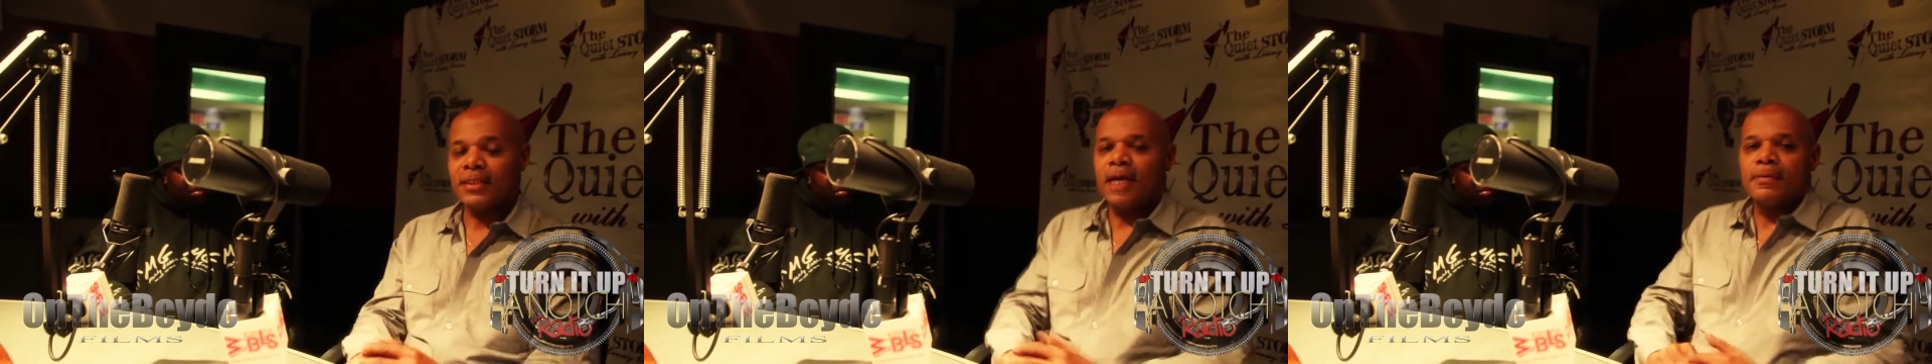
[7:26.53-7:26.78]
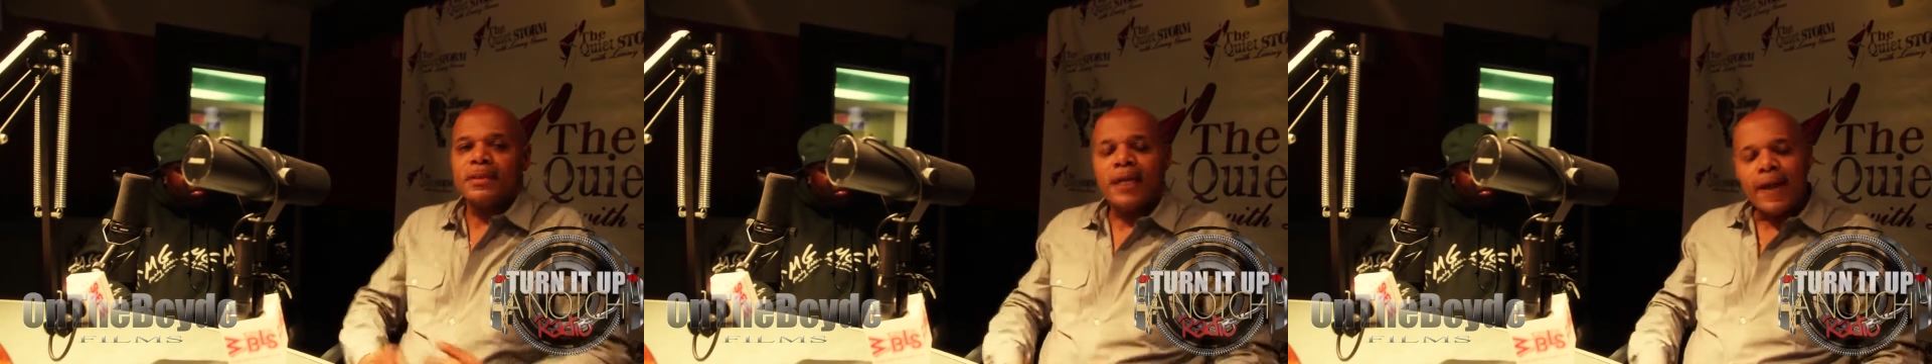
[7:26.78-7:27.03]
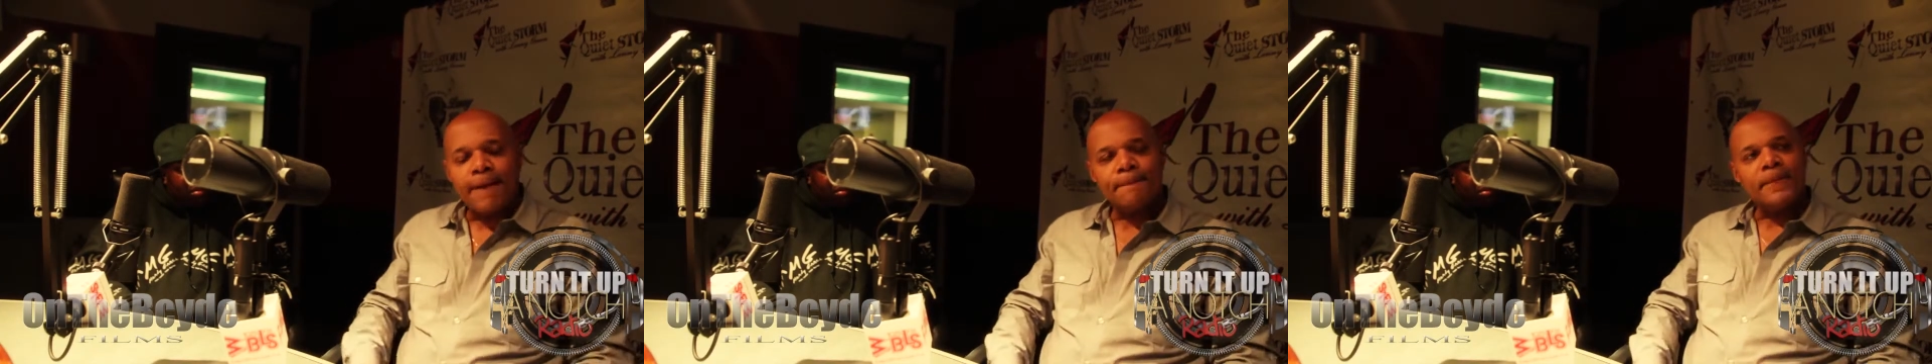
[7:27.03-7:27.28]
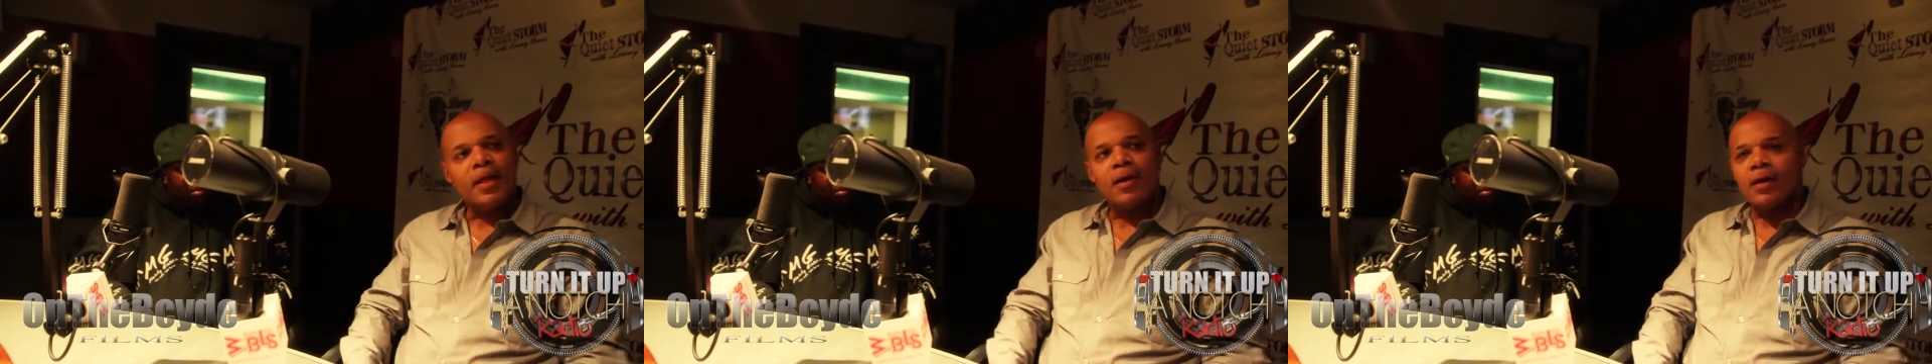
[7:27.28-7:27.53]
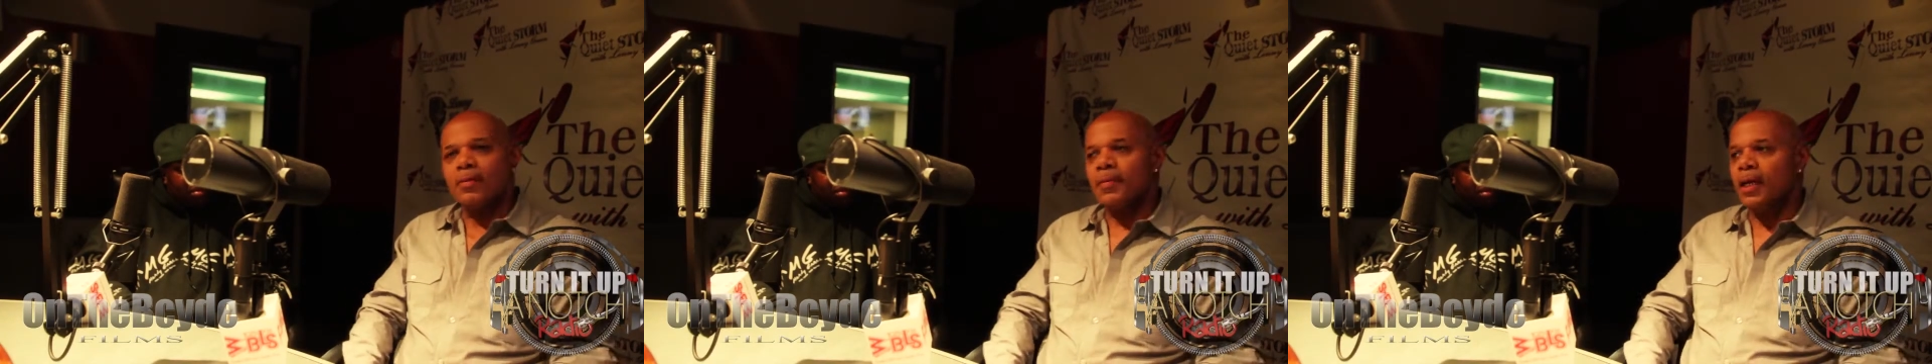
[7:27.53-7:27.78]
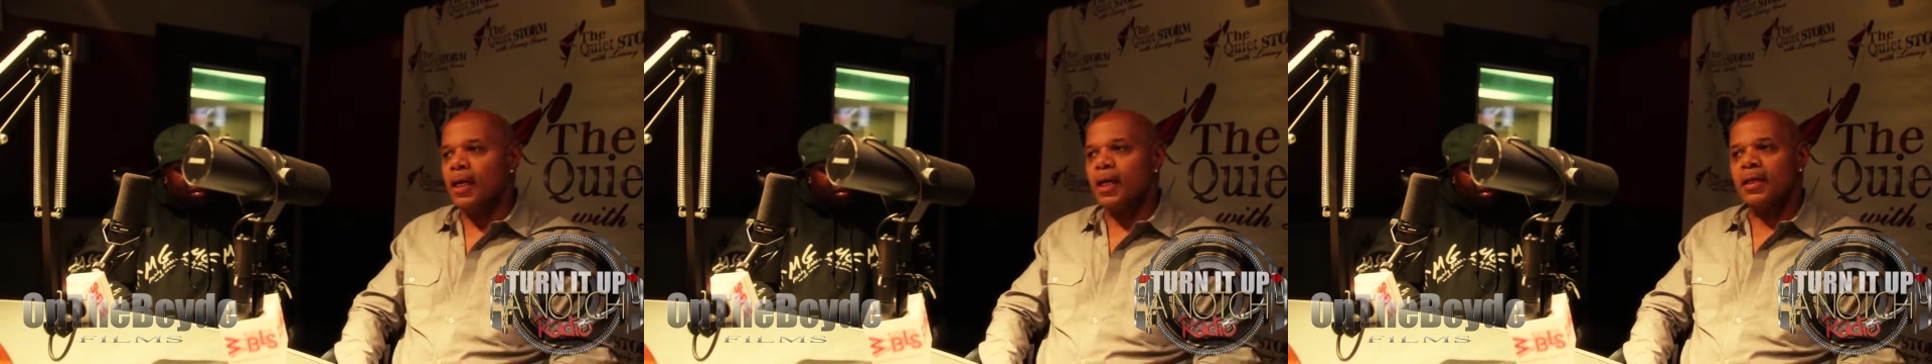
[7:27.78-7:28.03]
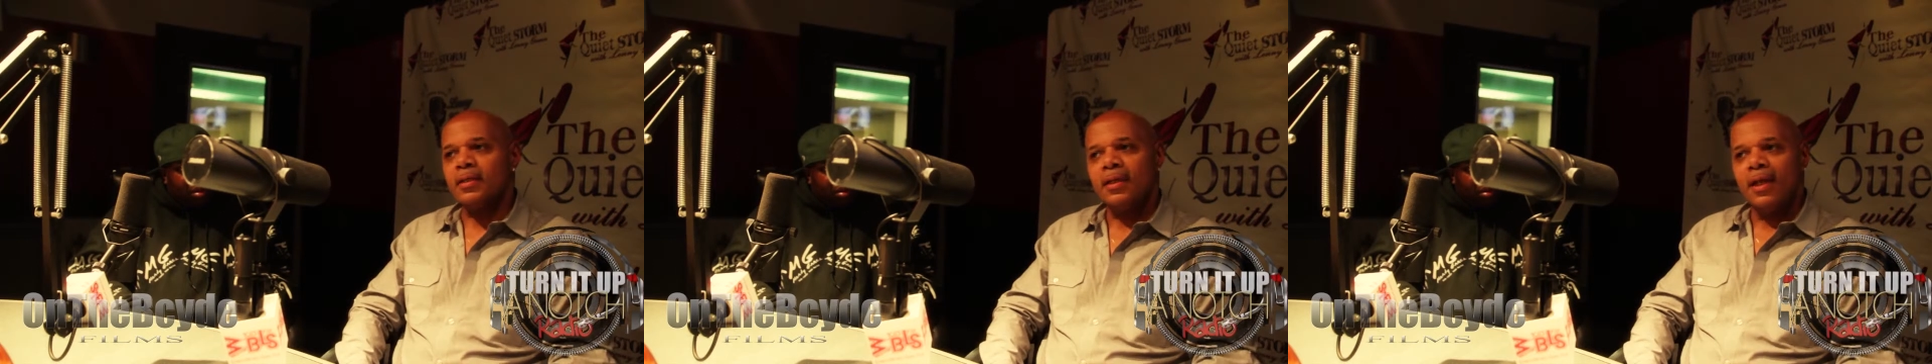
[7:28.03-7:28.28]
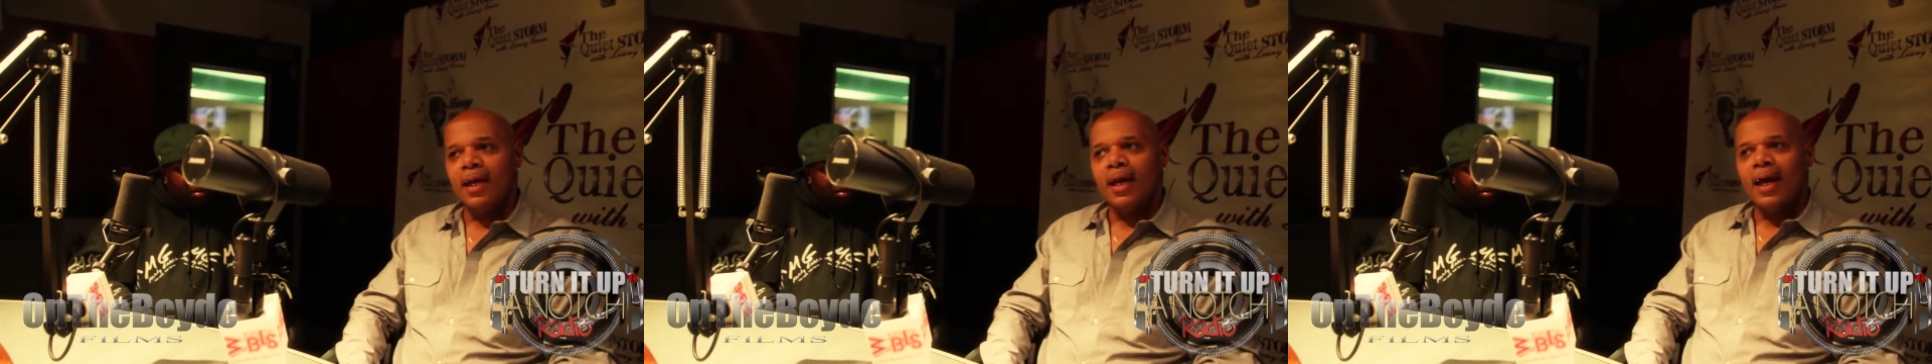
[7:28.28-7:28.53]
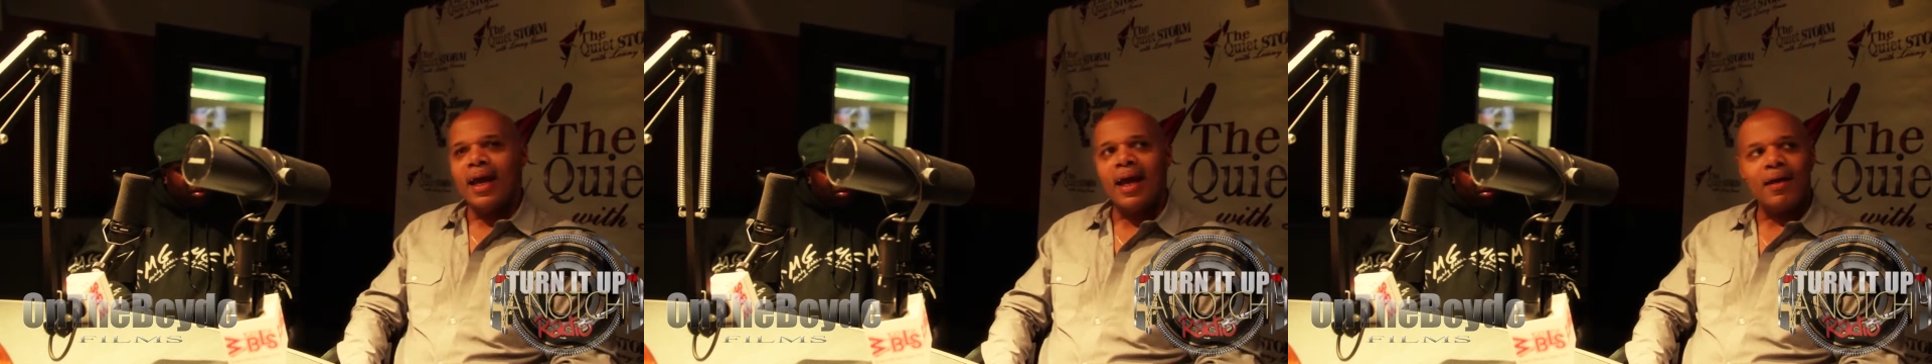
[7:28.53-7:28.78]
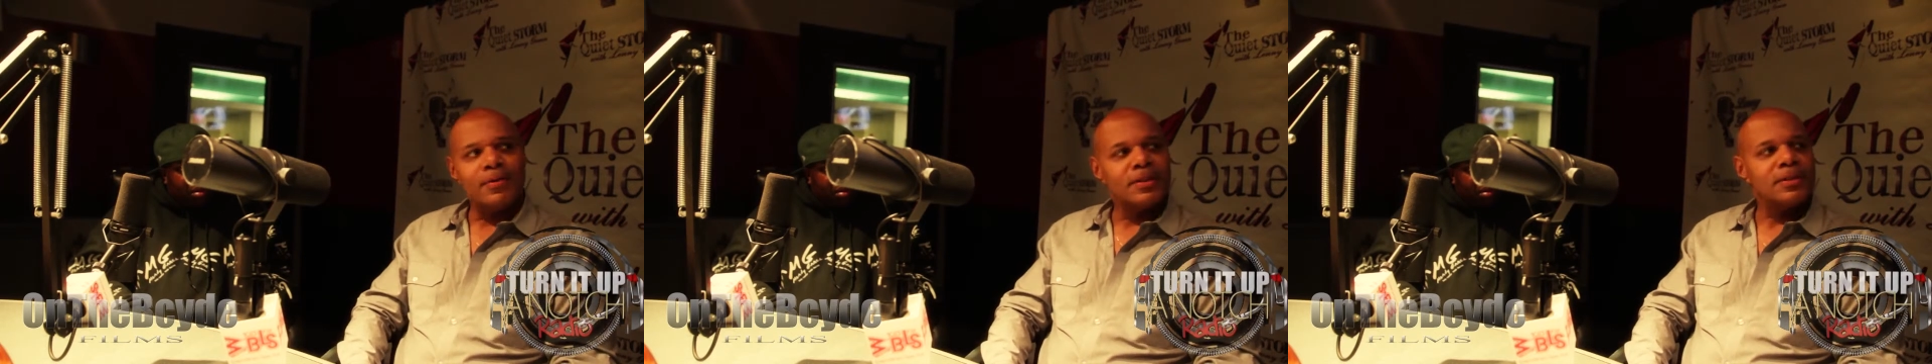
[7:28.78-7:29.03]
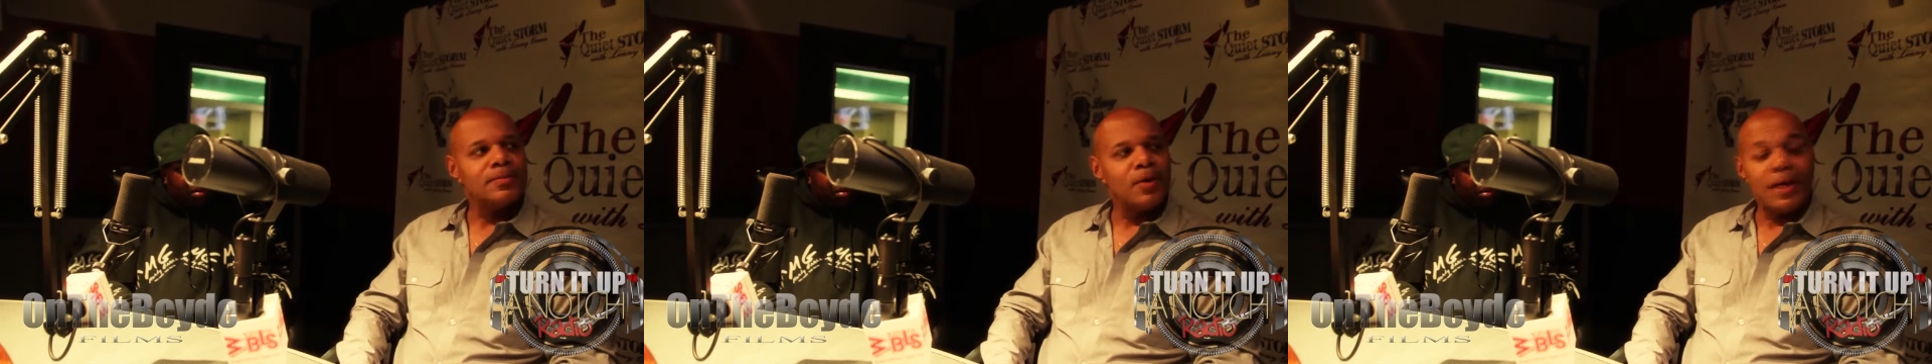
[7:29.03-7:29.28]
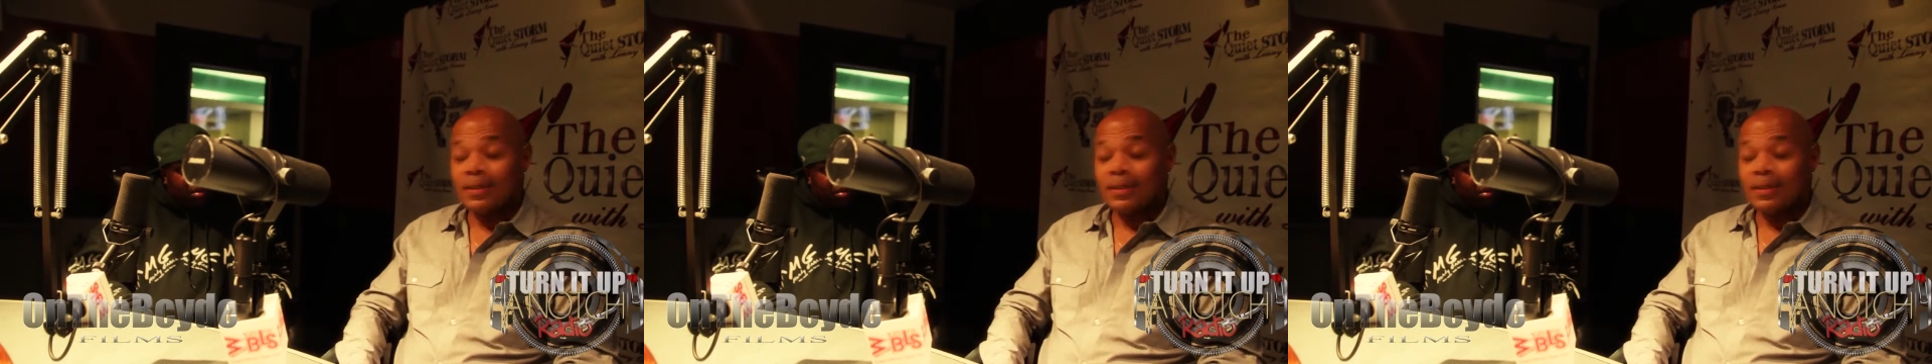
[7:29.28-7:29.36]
And I was like, oh, man, how is Smokey?